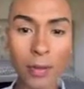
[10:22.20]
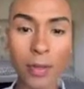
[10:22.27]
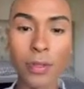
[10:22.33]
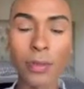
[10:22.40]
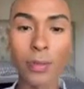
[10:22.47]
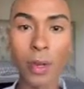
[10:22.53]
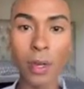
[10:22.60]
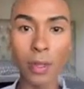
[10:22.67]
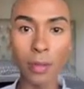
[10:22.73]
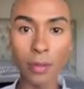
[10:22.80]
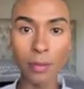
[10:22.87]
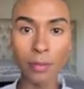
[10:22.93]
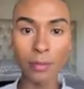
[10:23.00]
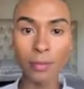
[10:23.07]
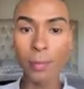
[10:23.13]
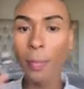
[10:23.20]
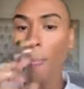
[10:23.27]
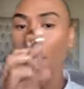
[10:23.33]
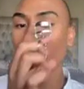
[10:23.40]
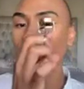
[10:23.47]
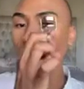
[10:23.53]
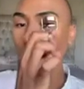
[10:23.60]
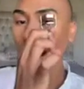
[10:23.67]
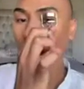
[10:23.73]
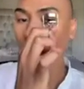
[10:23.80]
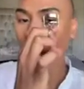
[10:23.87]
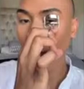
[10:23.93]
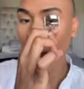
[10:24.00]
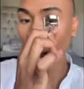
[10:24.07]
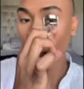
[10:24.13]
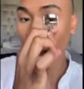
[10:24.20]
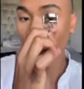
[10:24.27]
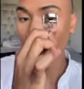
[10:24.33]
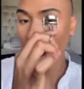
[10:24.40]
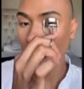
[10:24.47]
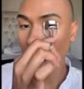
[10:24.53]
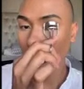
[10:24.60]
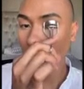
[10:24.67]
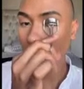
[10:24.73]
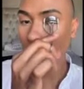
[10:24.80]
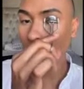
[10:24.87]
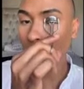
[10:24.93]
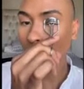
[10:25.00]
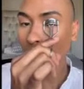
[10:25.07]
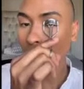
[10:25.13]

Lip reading: of can see a difference already. I'm going to do the same